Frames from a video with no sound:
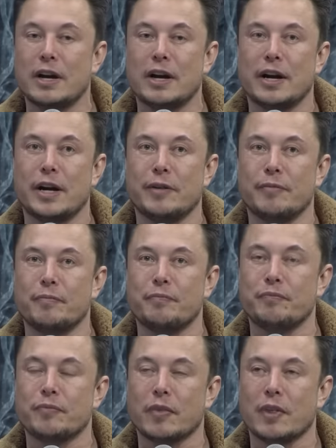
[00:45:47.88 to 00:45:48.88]
um,
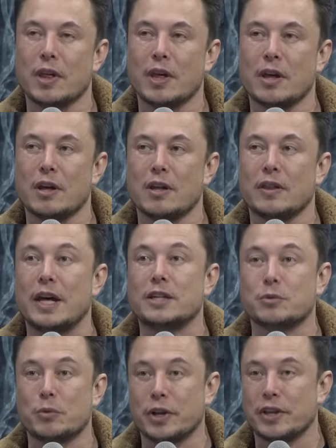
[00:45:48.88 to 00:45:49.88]

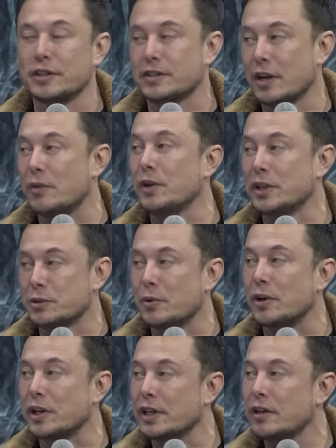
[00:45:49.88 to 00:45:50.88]
that's where things get really
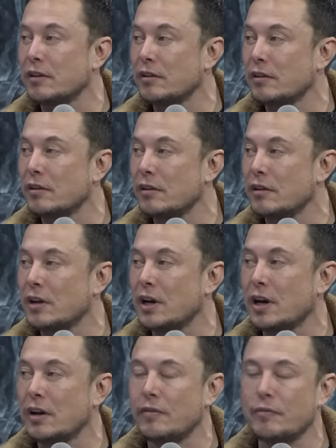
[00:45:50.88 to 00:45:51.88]
squirrely.
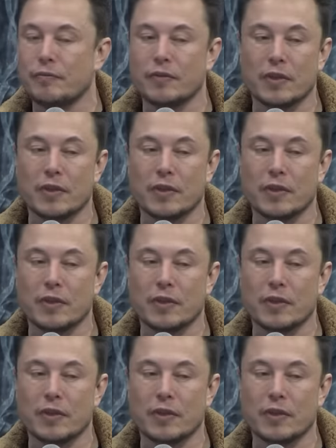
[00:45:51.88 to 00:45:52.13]
Um,